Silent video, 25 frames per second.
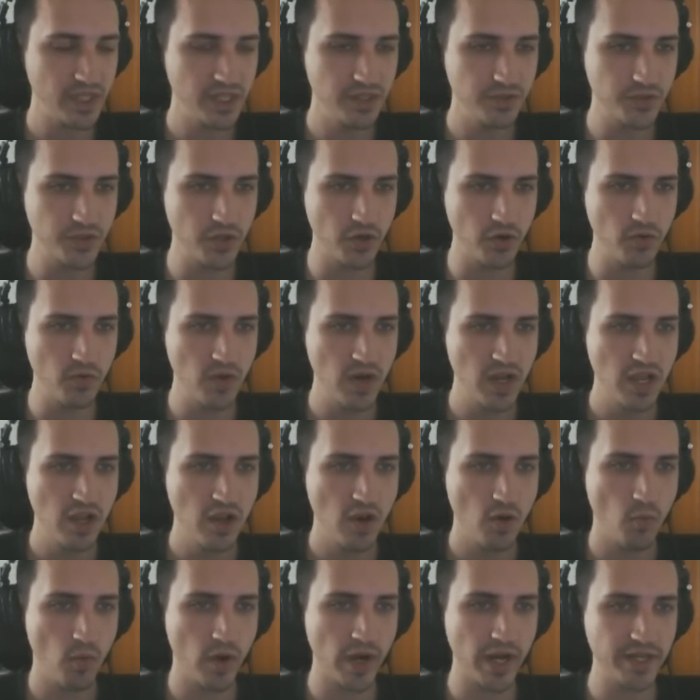So
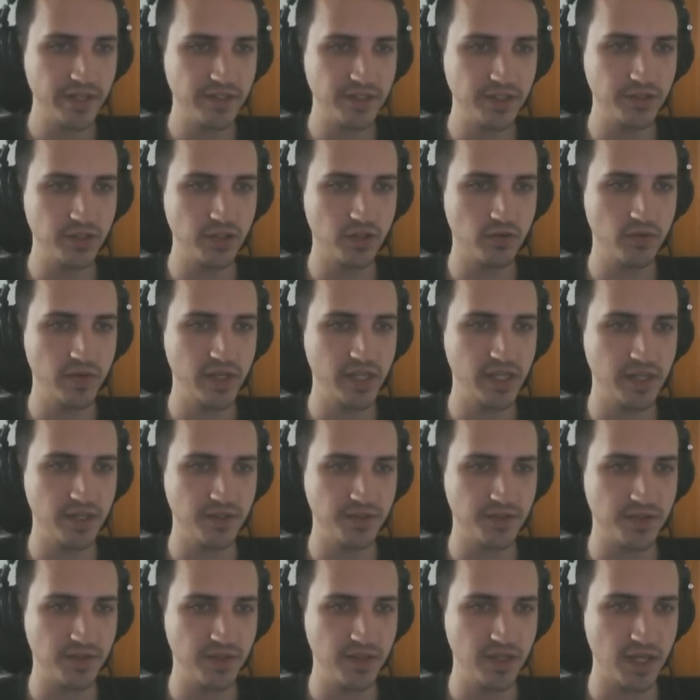what I disagree
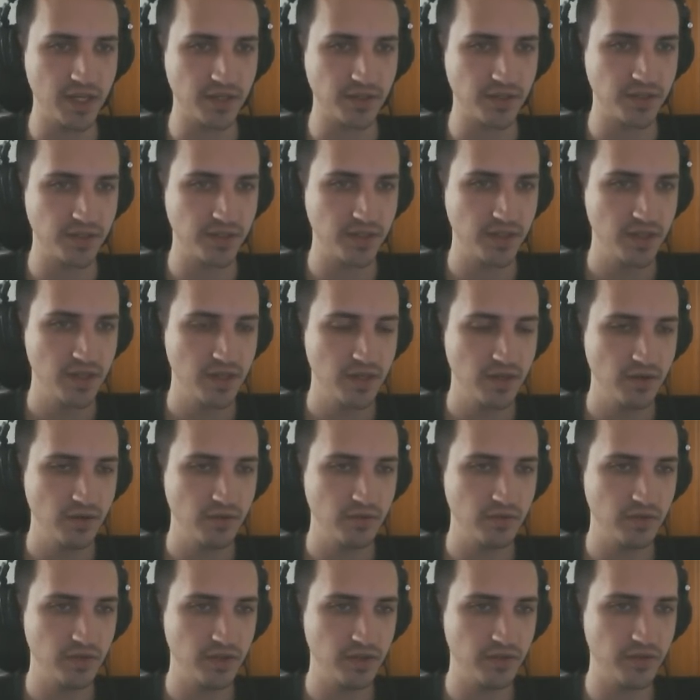is this.
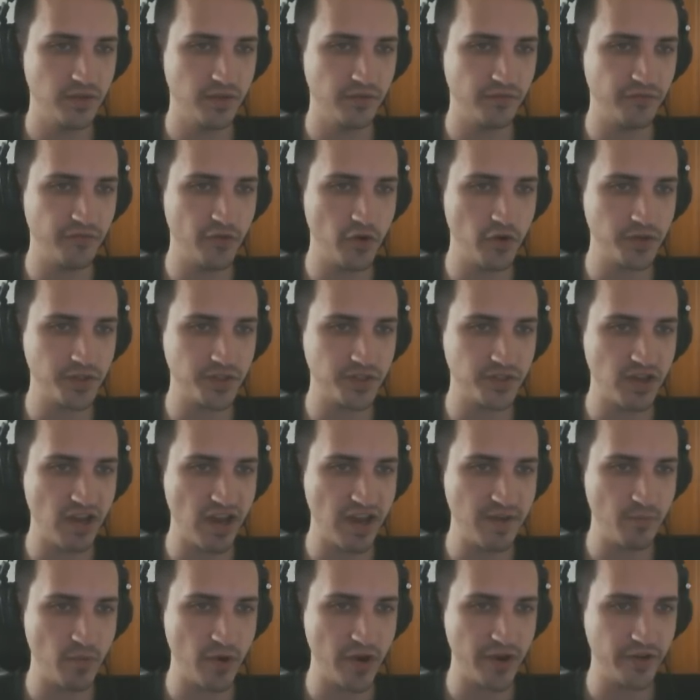The first
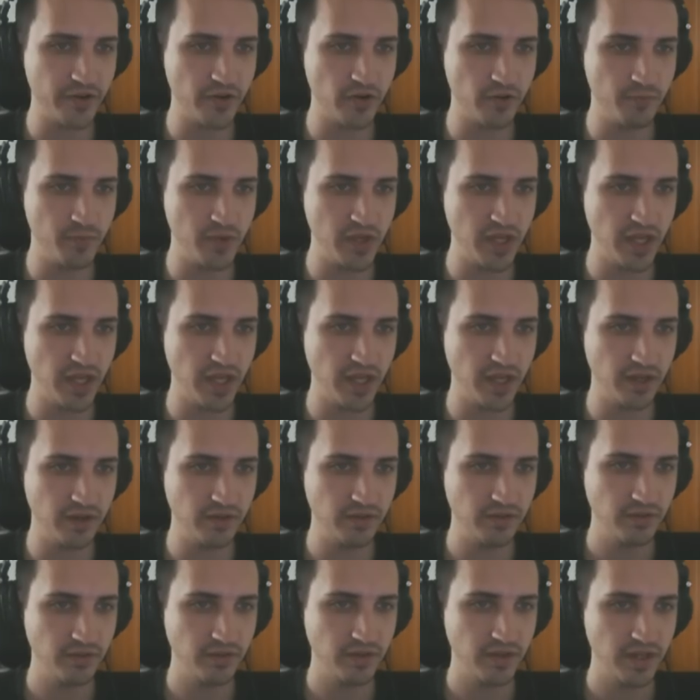tiebreaker being
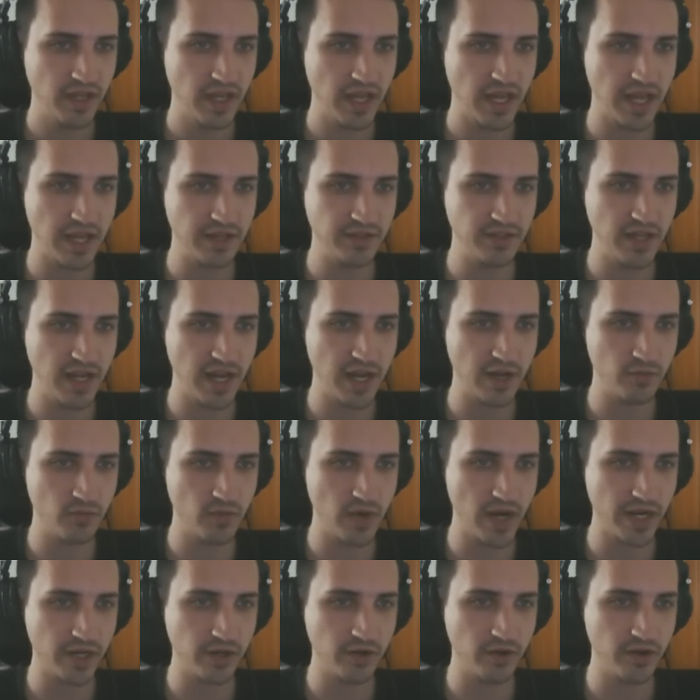head-to-head
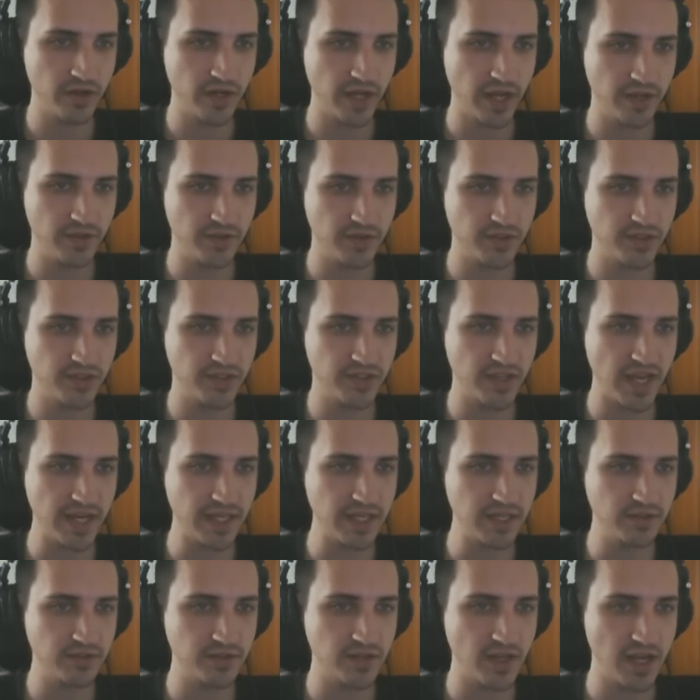record, and the
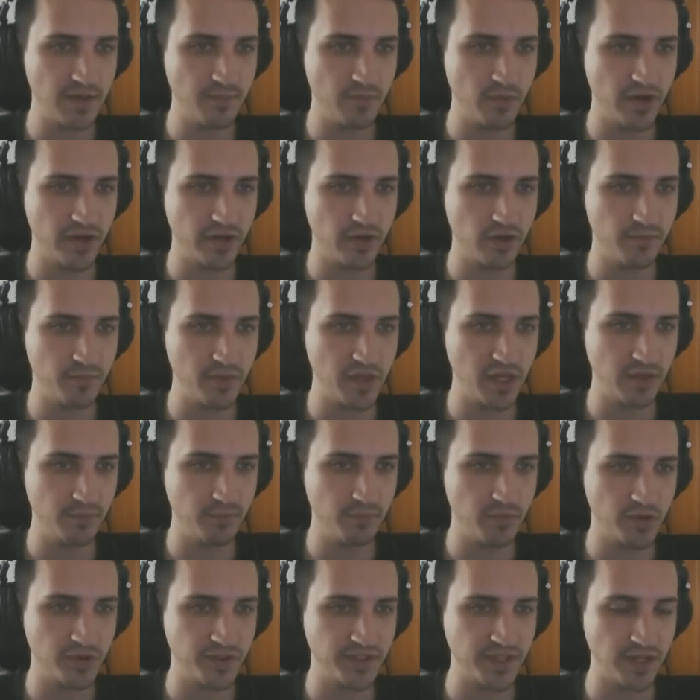second tiebreaker being
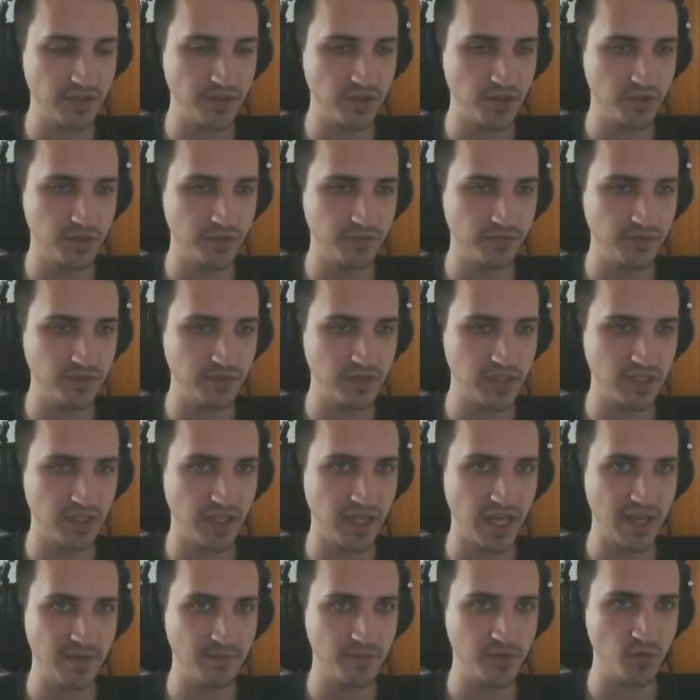percentage of
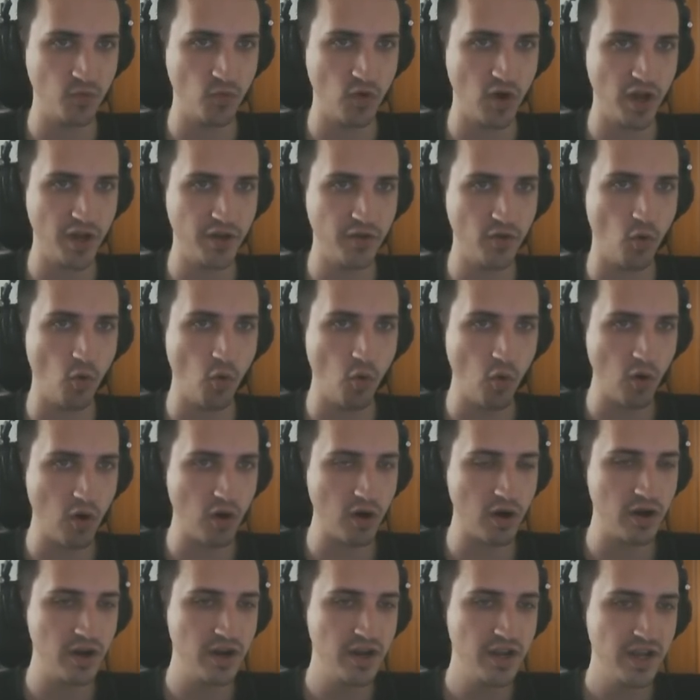games won,
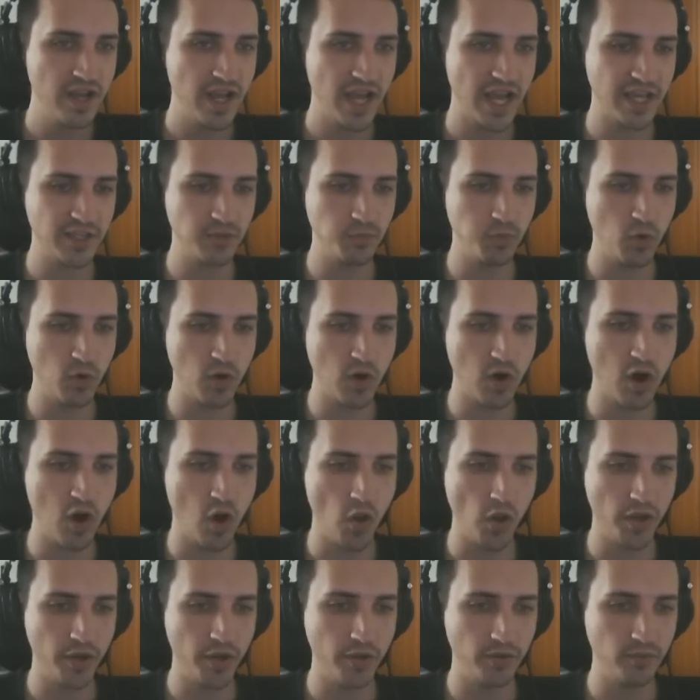or, as we'll
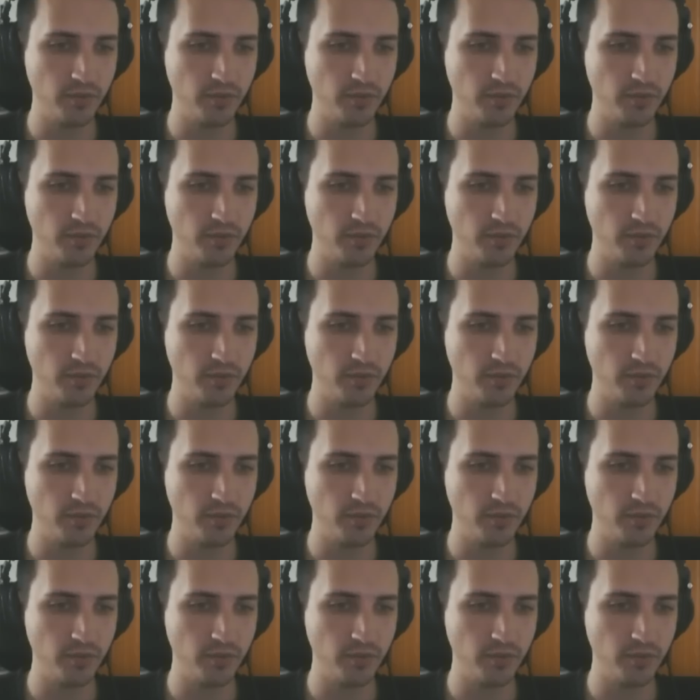call it,